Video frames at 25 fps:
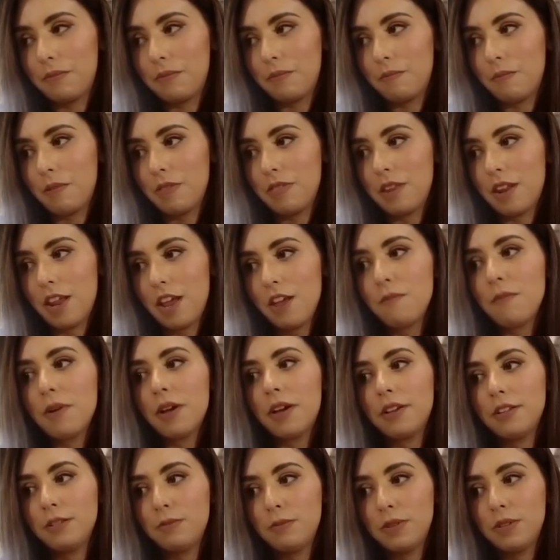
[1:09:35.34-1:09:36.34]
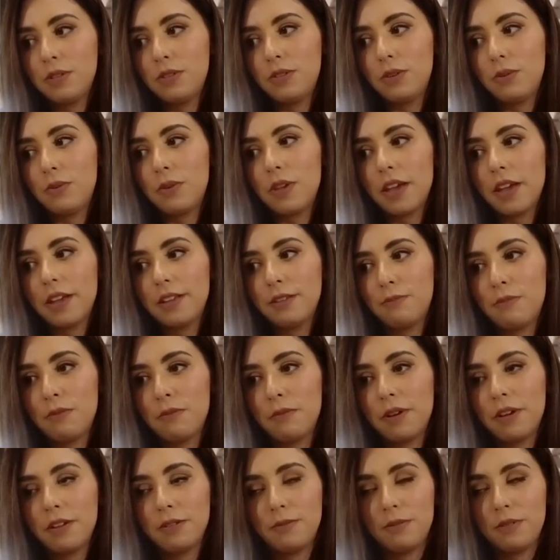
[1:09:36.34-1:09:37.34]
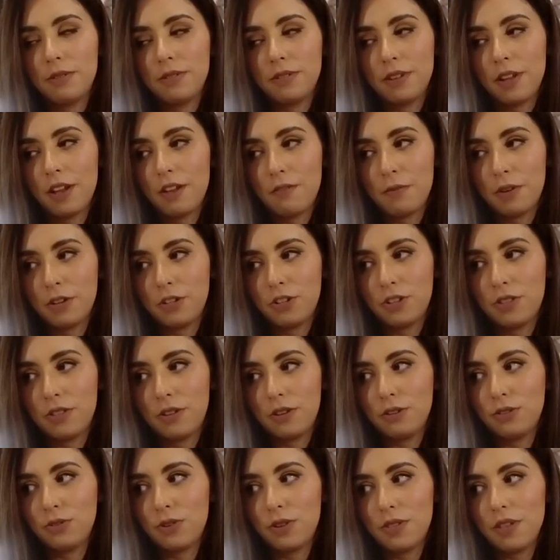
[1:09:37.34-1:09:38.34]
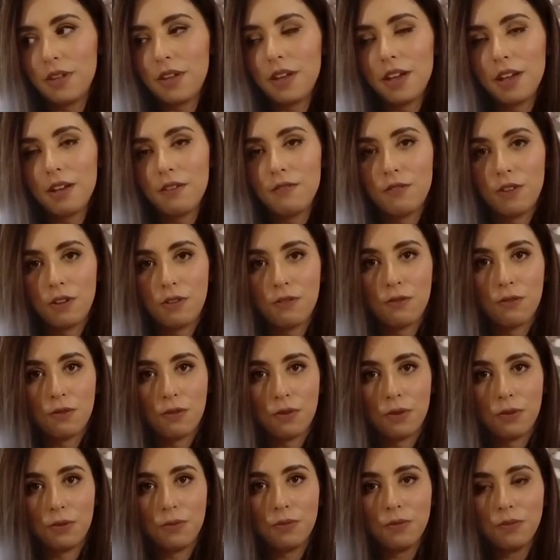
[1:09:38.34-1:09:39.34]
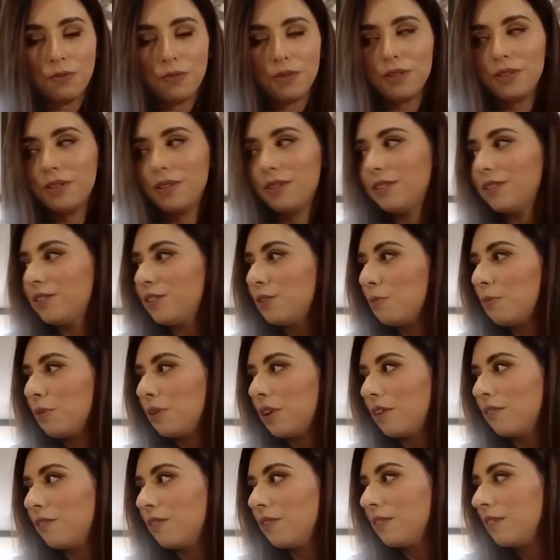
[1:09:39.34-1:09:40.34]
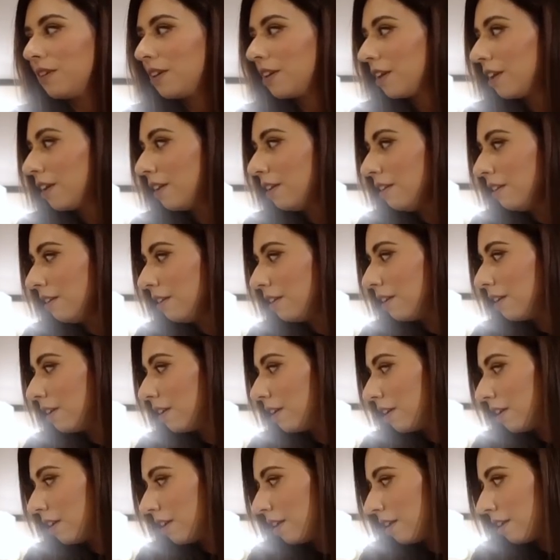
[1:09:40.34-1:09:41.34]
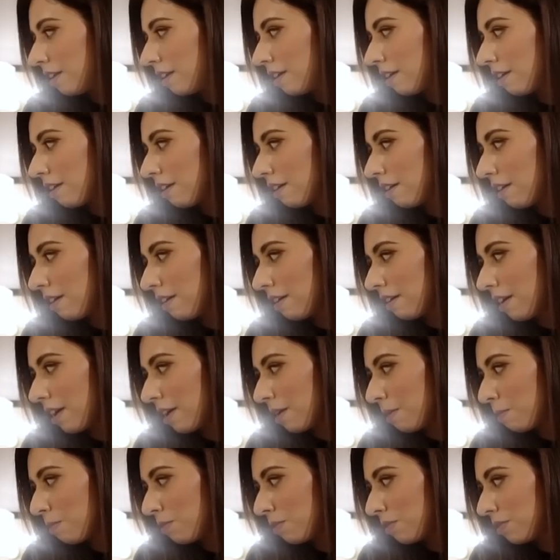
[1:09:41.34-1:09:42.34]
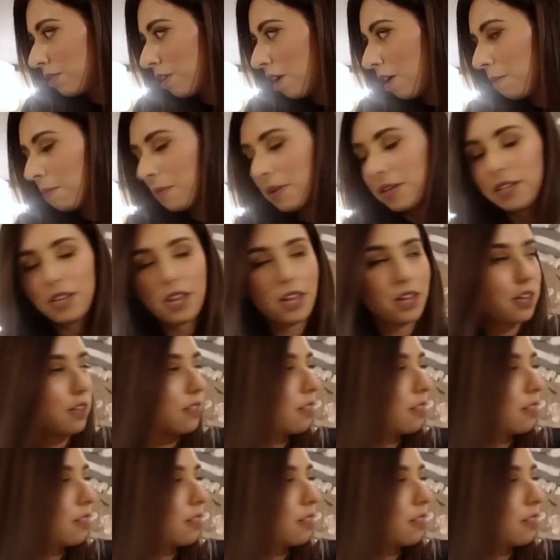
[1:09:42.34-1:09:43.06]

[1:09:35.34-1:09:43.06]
And then I have my husband's suitcase, but my husband doesn't have much in there. So I think I have enough room to put everything in. I will not be taking